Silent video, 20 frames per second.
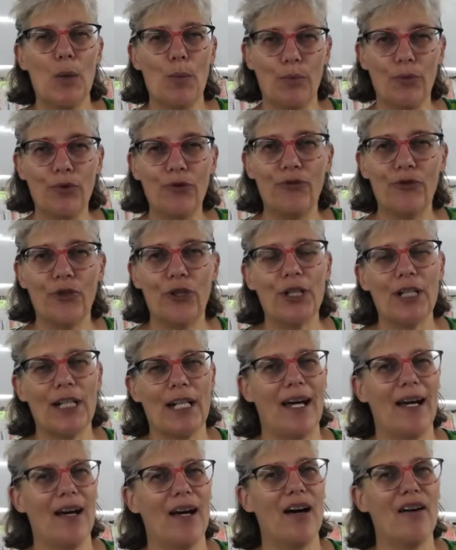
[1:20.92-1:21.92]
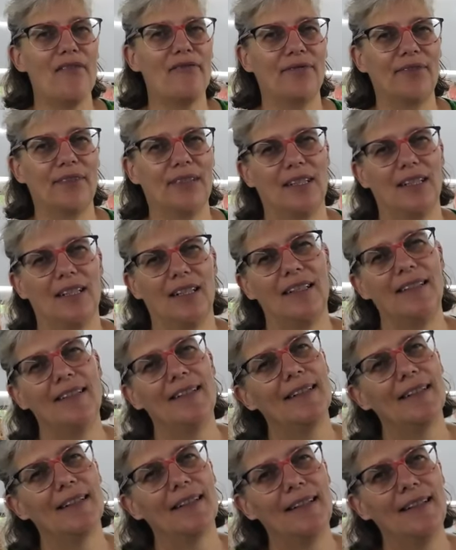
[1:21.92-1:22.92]
move on after
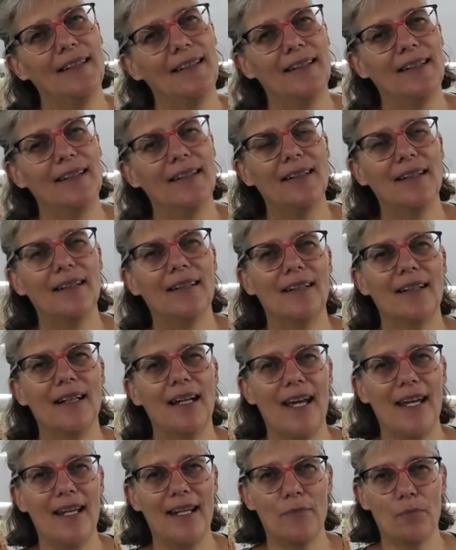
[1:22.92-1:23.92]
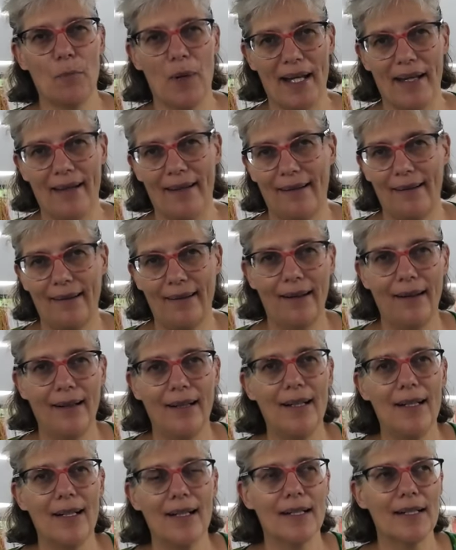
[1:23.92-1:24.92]
nearly 8 months.
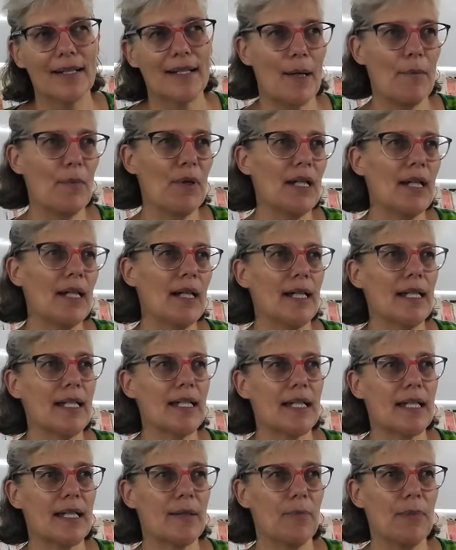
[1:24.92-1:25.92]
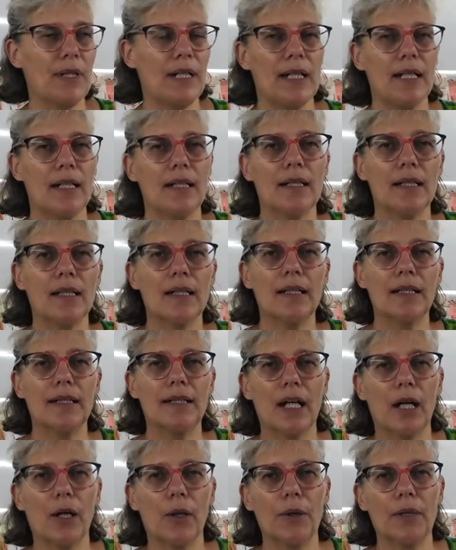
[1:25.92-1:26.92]
Simon has been
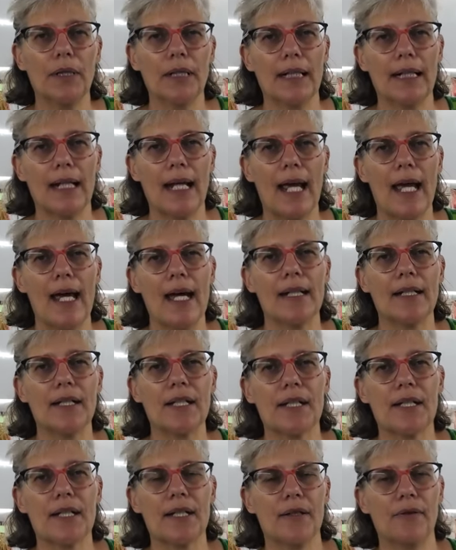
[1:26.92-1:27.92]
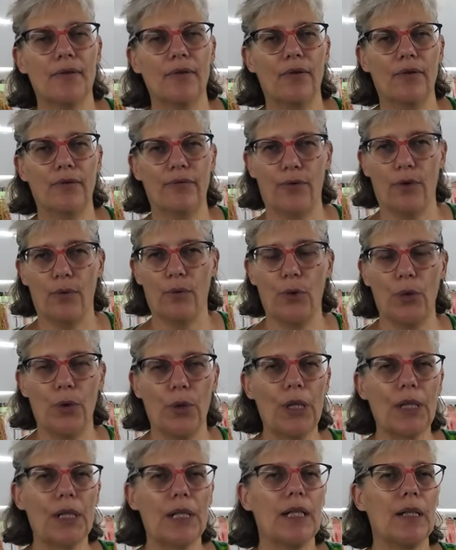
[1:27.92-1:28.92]
down in Cairns for
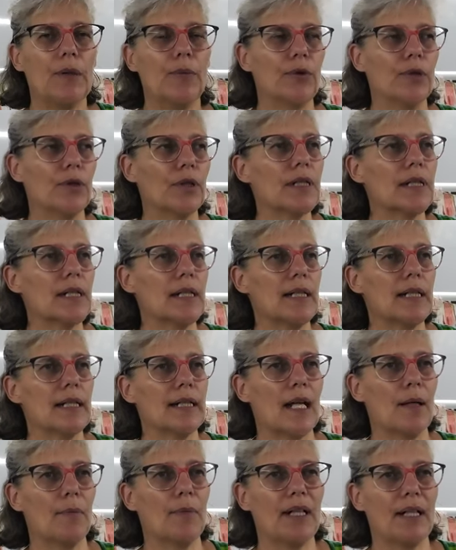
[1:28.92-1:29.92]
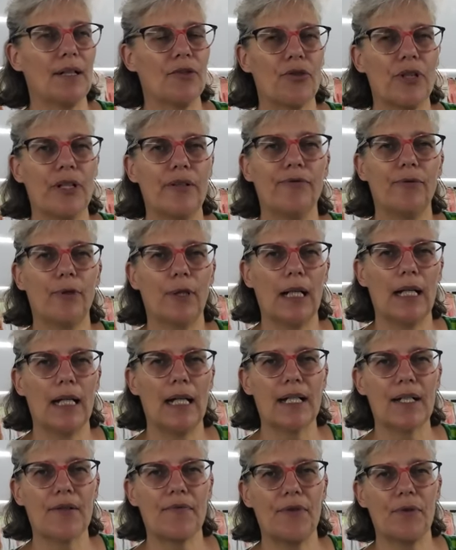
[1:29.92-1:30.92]
work. He worked in the cabinetry for the
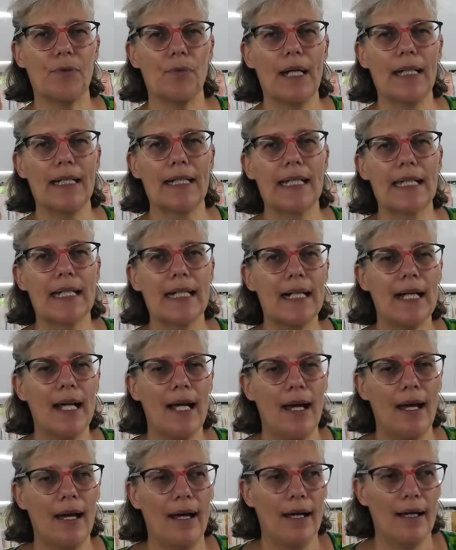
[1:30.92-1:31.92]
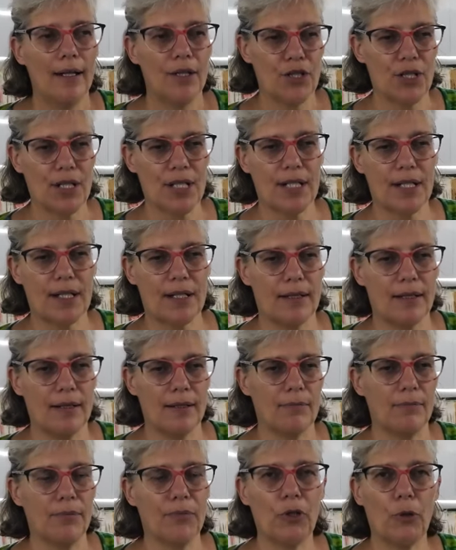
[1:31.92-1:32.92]
last few months, just
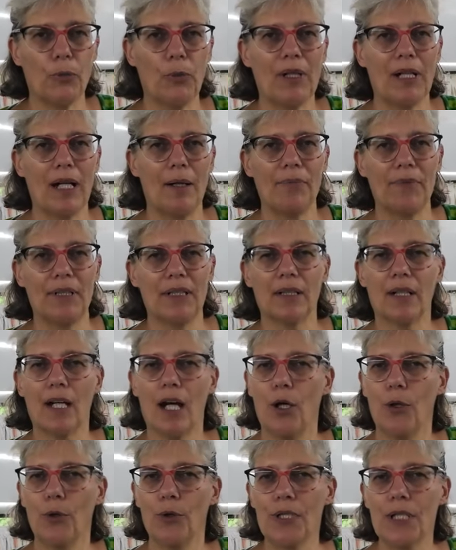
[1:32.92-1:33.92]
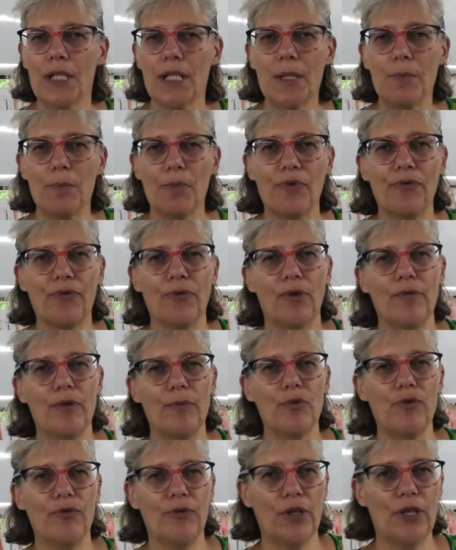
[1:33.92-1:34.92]
topping up the accounts before we
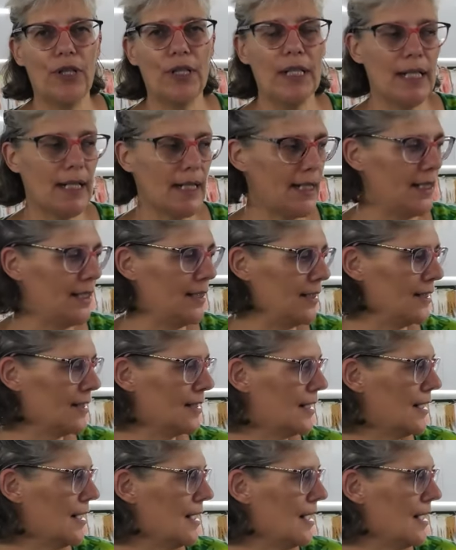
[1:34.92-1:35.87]
move on, and